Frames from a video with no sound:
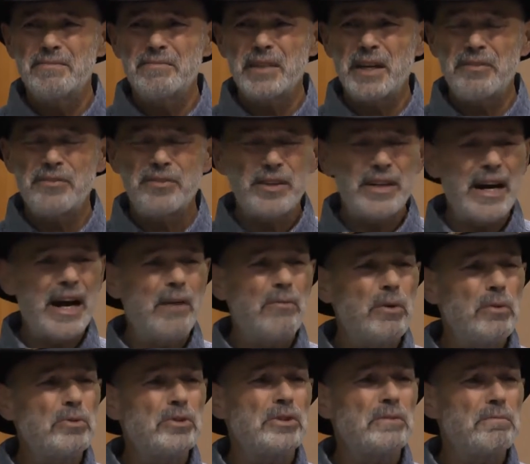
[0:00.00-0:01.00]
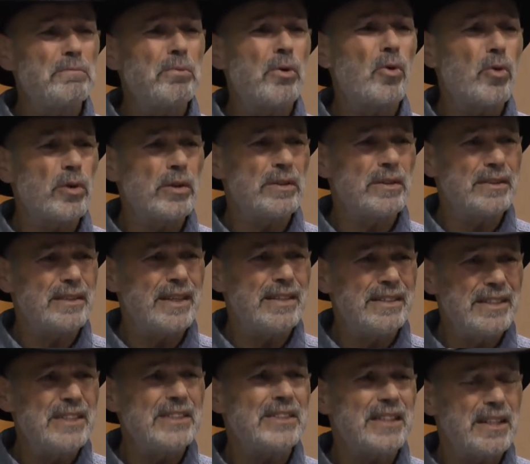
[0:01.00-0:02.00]
I forgot what was important
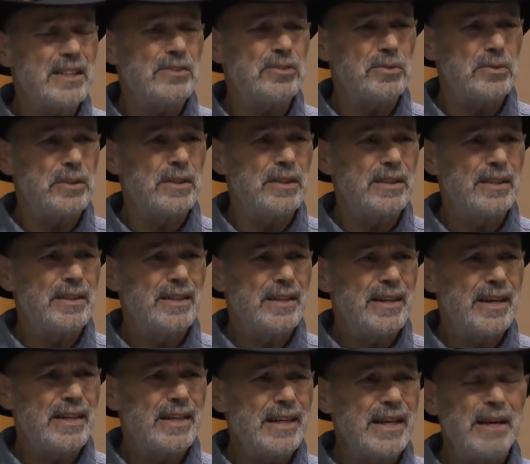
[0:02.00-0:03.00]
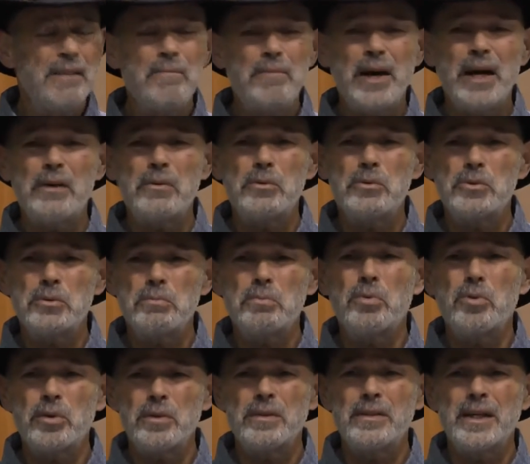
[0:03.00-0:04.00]
in this country. I came back what was
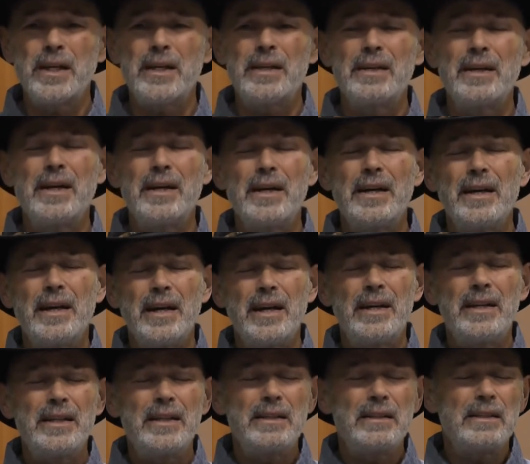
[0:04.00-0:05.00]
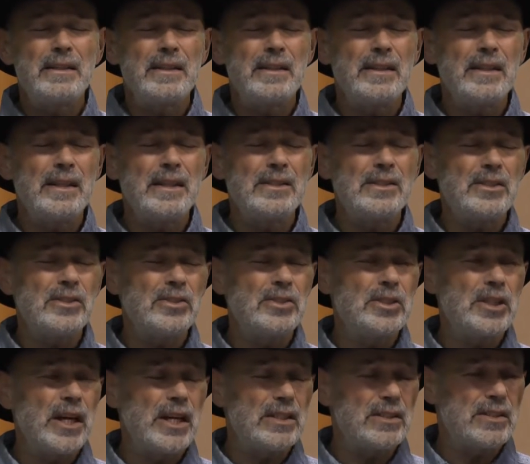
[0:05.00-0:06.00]
important that. And he hits his
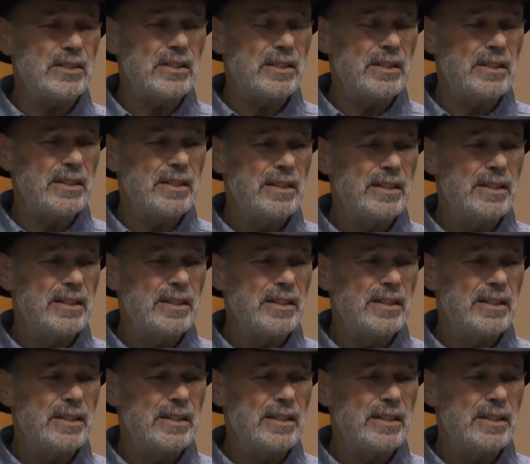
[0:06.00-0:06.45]
chest.